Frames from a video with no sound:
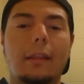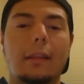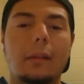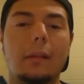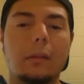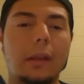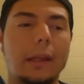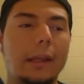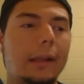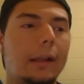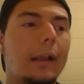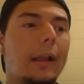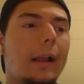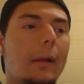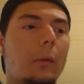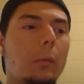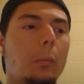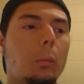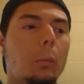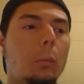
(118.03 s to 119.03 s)
like,
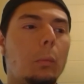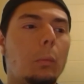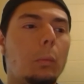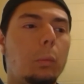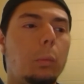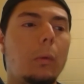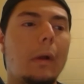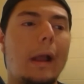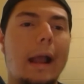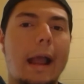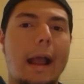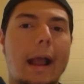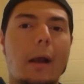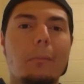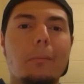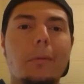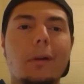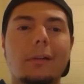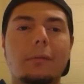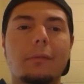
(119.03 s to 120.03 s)
how
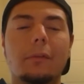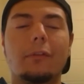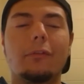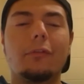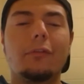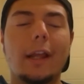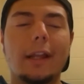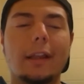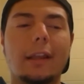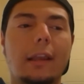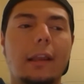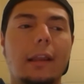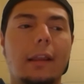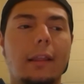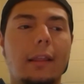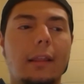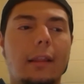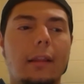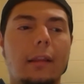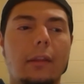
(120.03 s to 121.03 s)
much of an effect
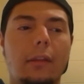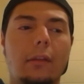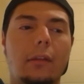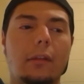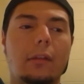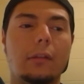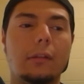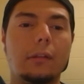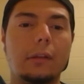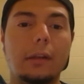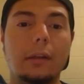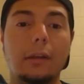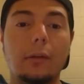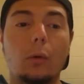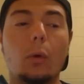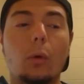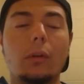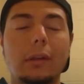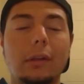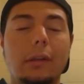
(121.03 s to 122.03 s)
did
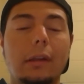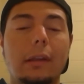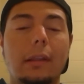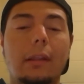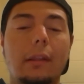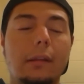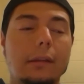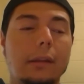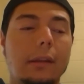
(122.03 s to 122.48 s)
all these